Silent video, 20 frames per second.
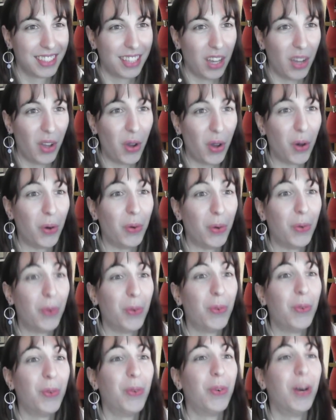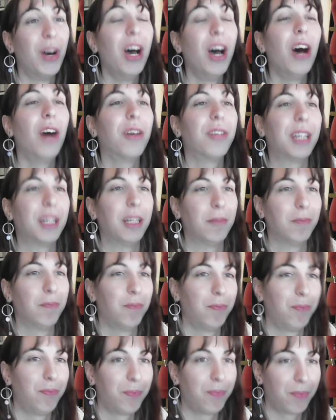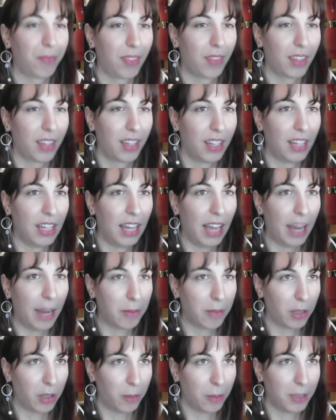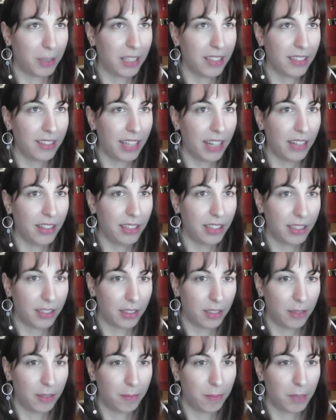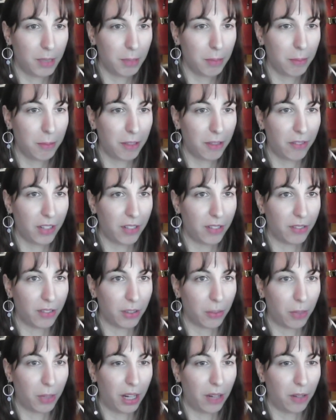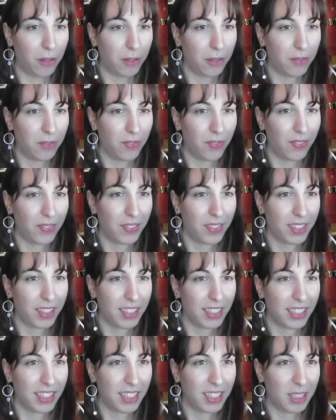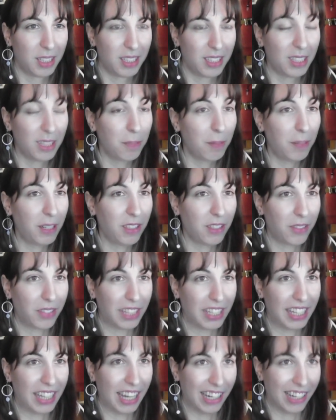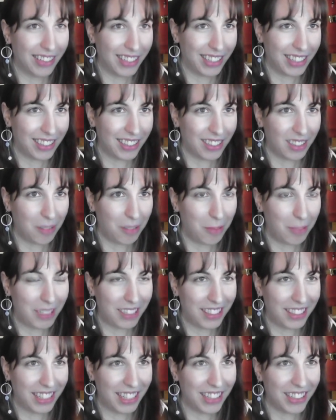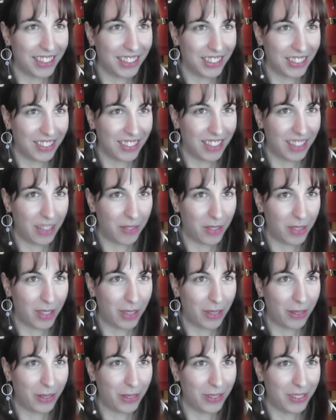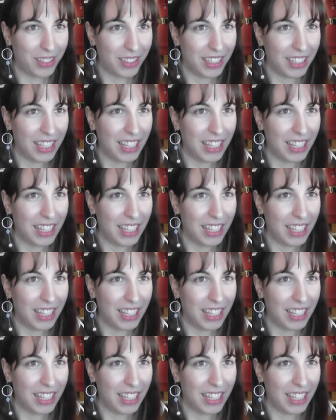Oh, okay. I'm sorry, but this character might be my favorite. Wow. Just because of the character, because the character itself is so cool.